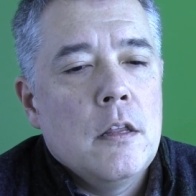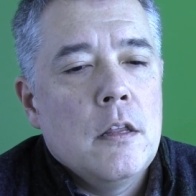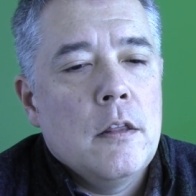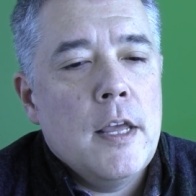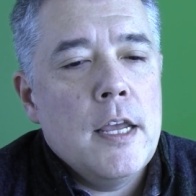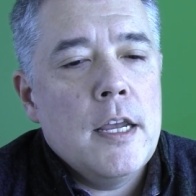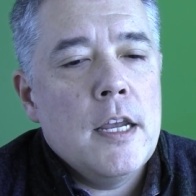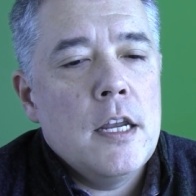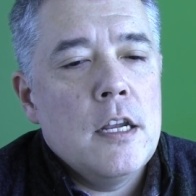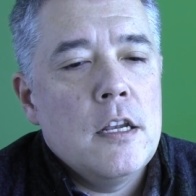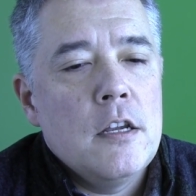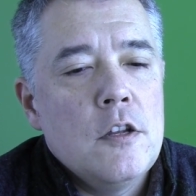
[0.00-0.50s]

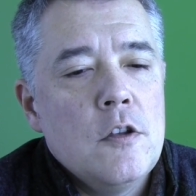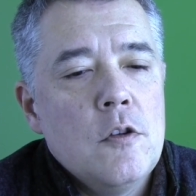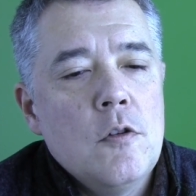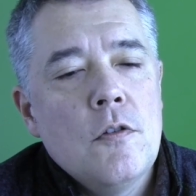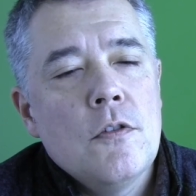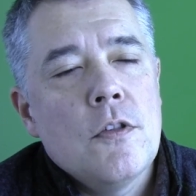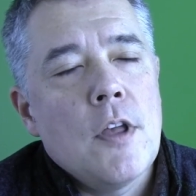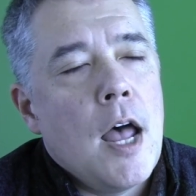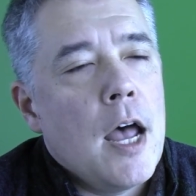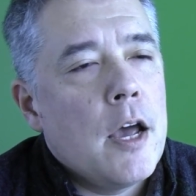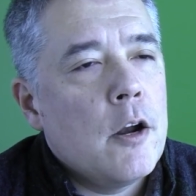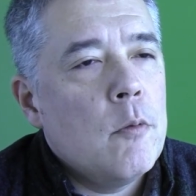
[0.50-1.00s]
they can
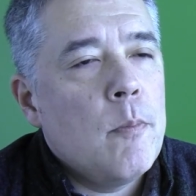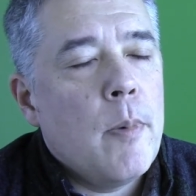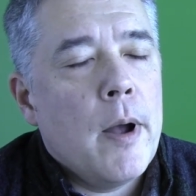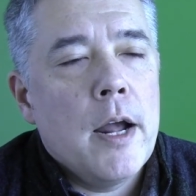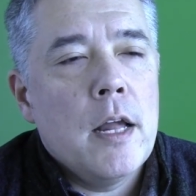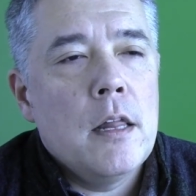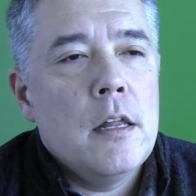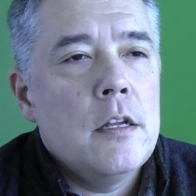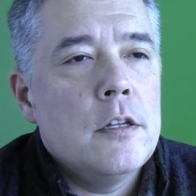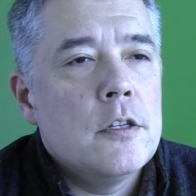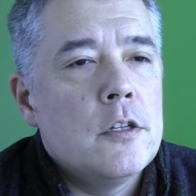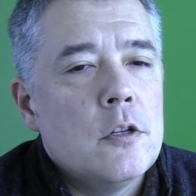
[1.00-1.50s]
use the
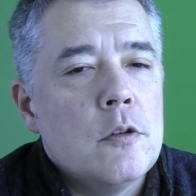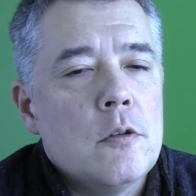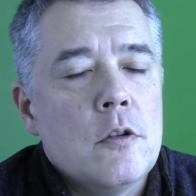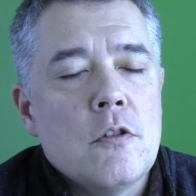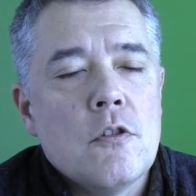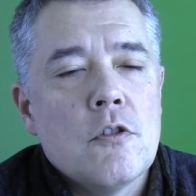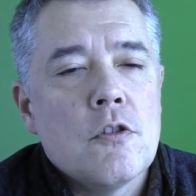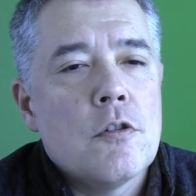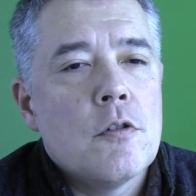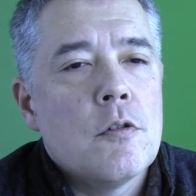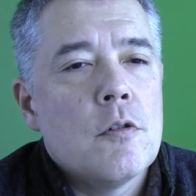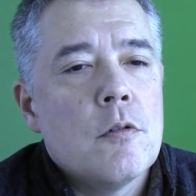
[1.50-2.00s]
autopilot to
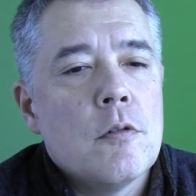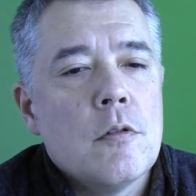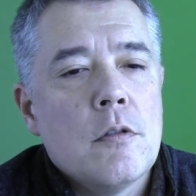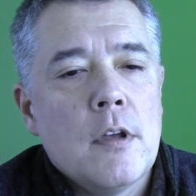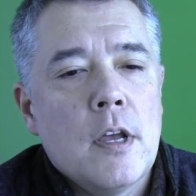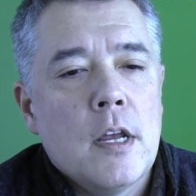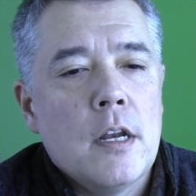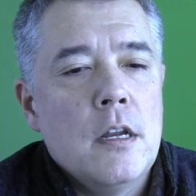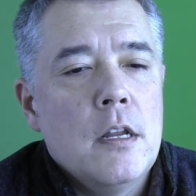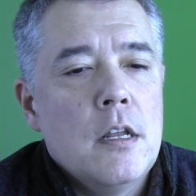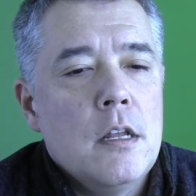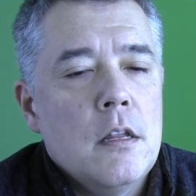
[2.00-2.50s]
ensure
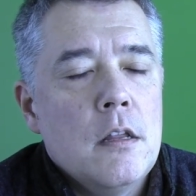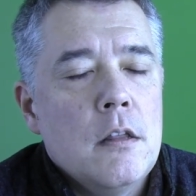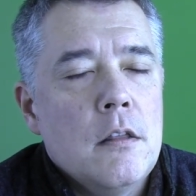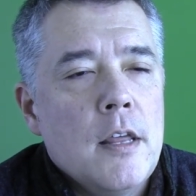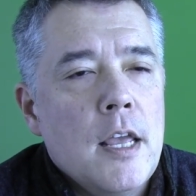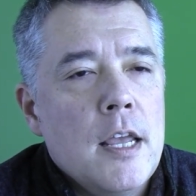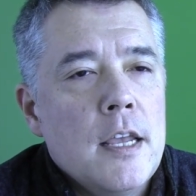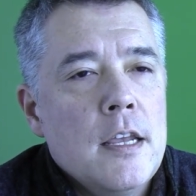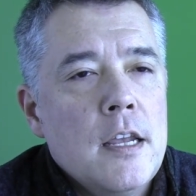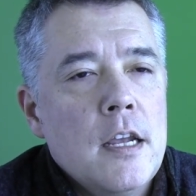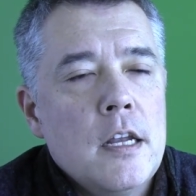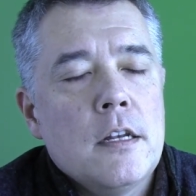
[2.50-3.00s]
that
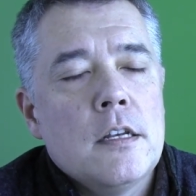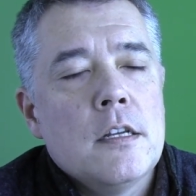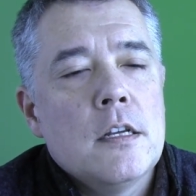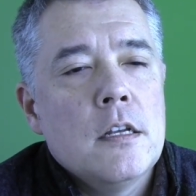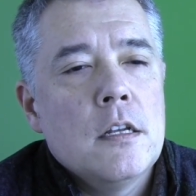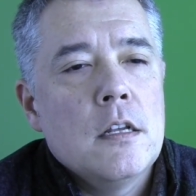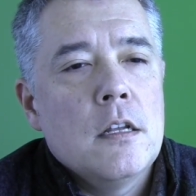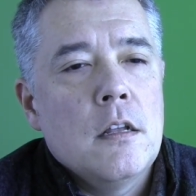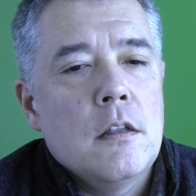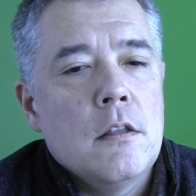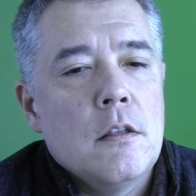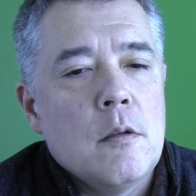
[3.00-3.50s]
they get
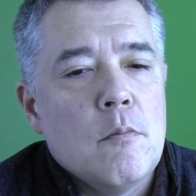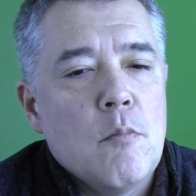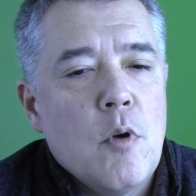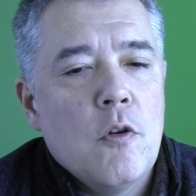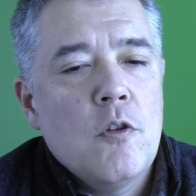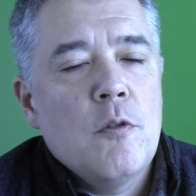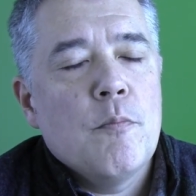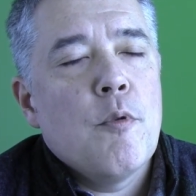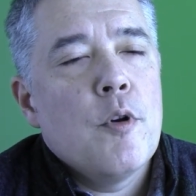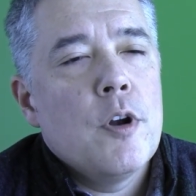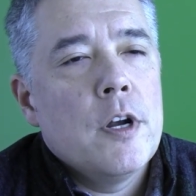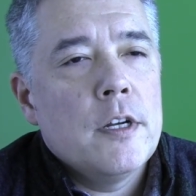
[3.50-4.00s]
the
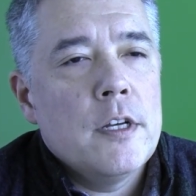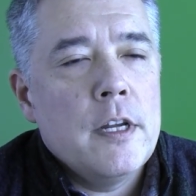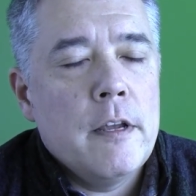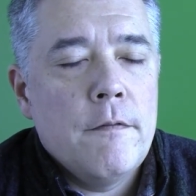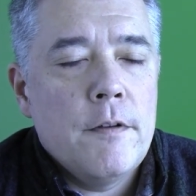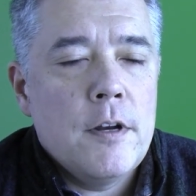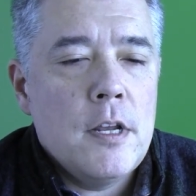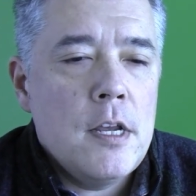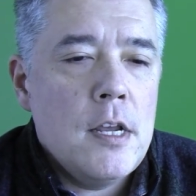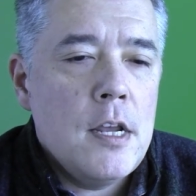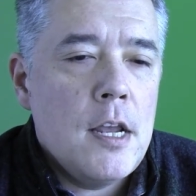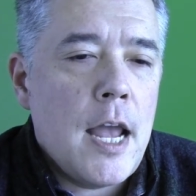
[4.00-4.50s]
most
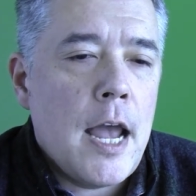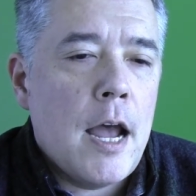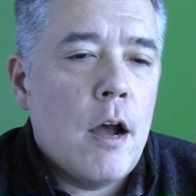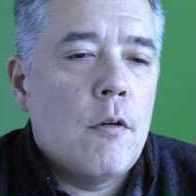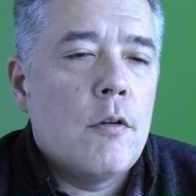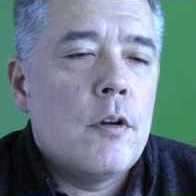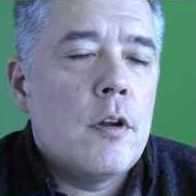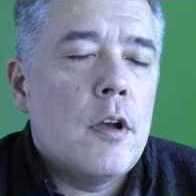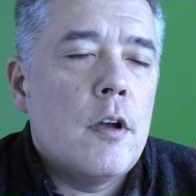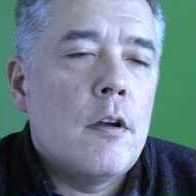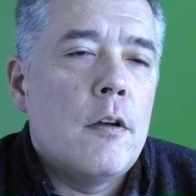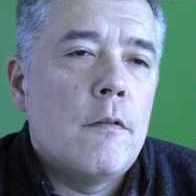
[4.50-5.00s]
productivity
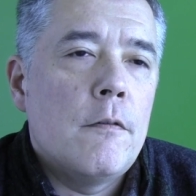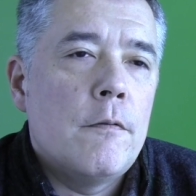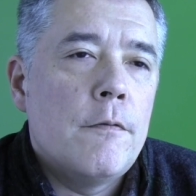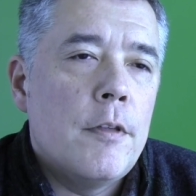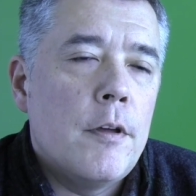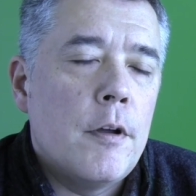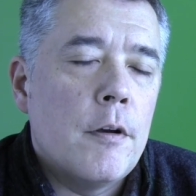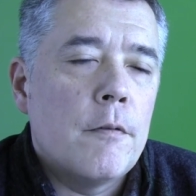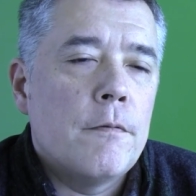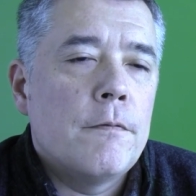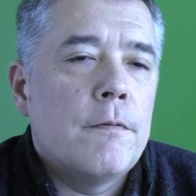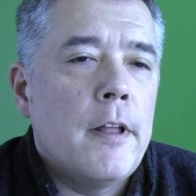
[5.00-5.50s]
out of
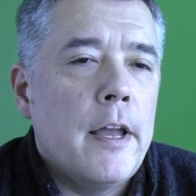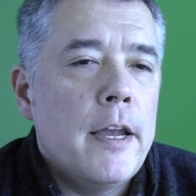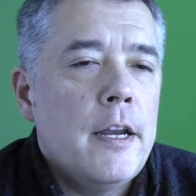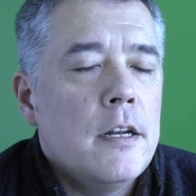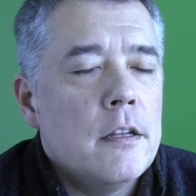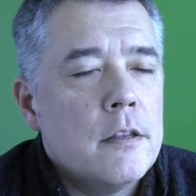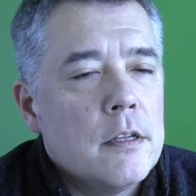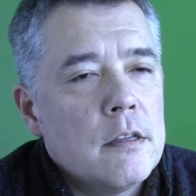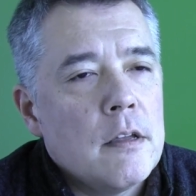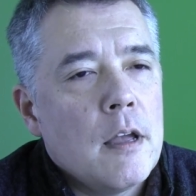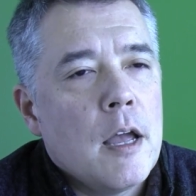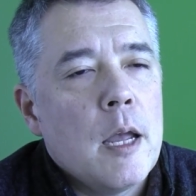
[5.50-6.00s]
their flight
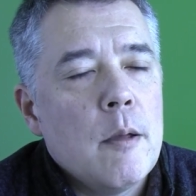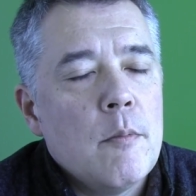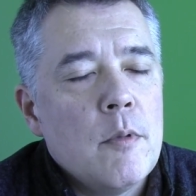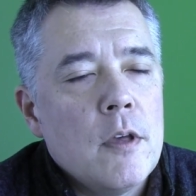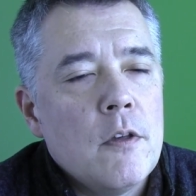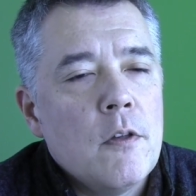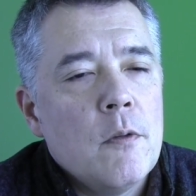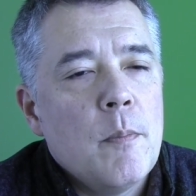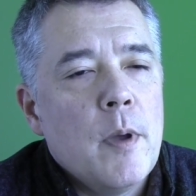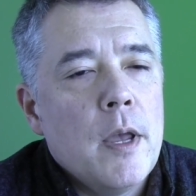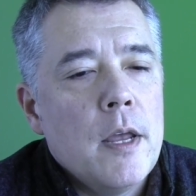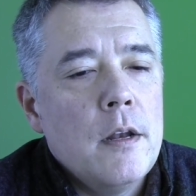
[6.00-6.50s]
and the time
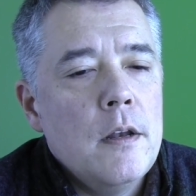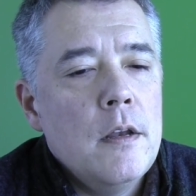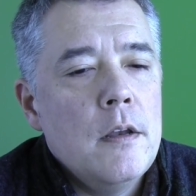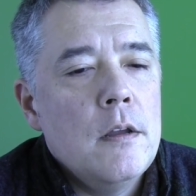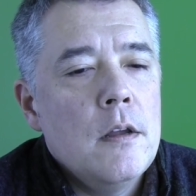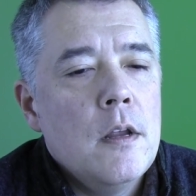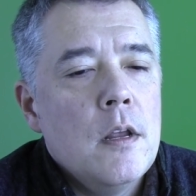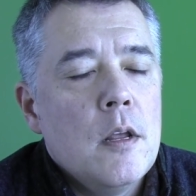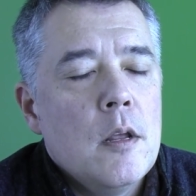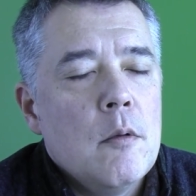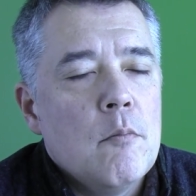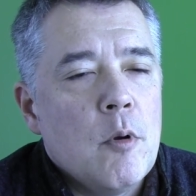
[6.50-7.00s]
they spend.